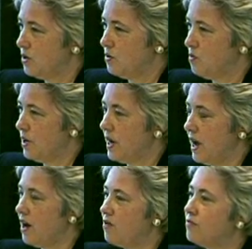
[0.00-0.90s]
We
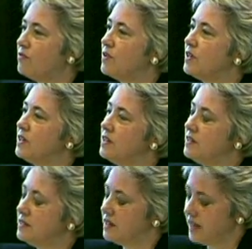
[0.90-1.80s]
have
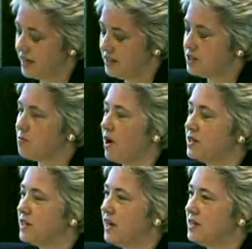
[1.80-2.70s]
delayed this
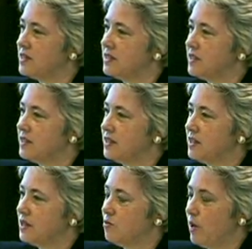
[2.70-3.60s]
project.
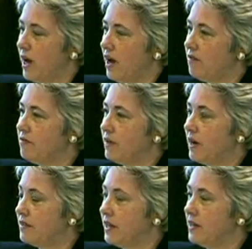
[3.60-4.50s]
We have,
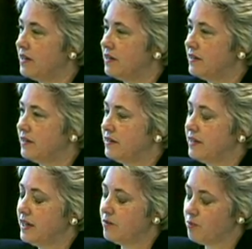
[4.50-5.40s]
I think,
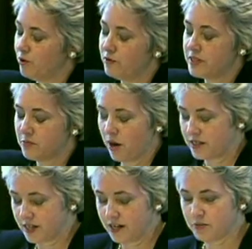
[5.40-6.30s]
improved this
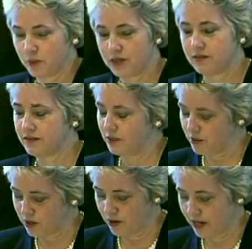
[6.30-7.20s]
project, but you
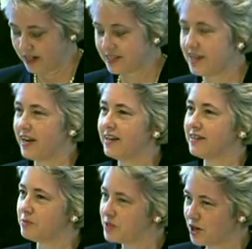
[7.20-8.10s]
can go ahead and say it,
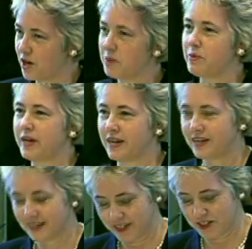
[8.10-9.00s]
lipstick on a
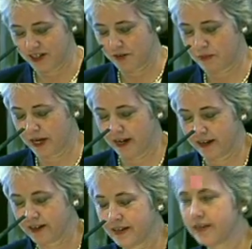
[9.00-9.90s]
pig, it's still a pig.